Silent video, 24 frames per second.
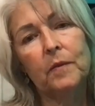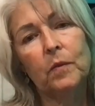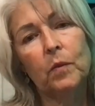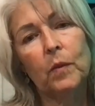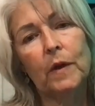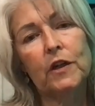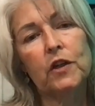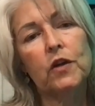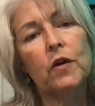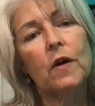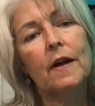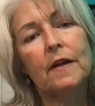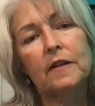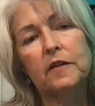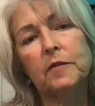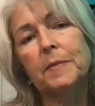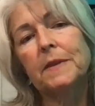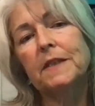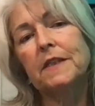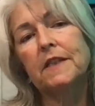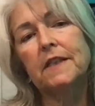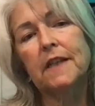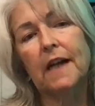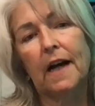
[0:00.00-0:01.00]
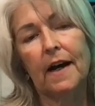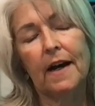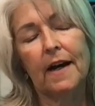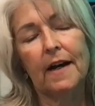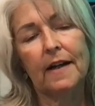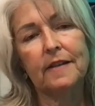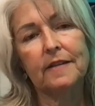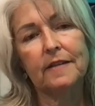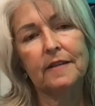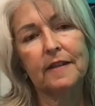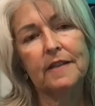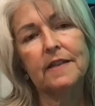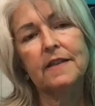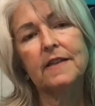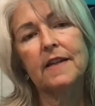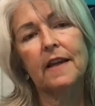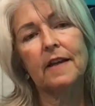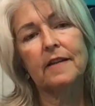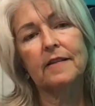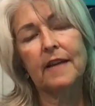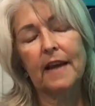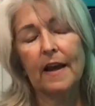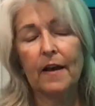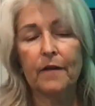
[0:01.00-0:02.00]
When Your Husband Dies and
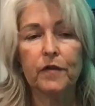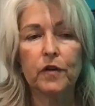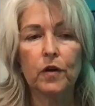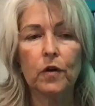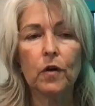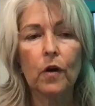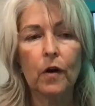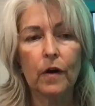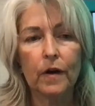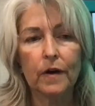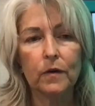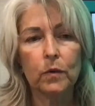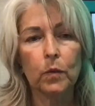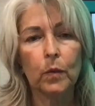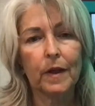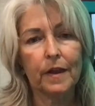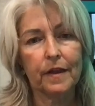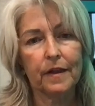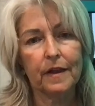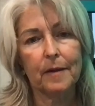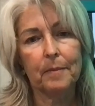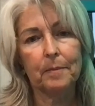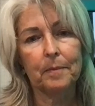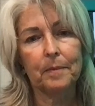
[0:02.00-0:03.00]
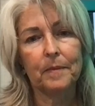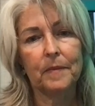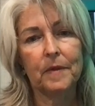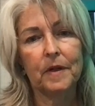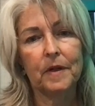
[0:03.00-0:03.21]
Takes Half Your Heart with Him.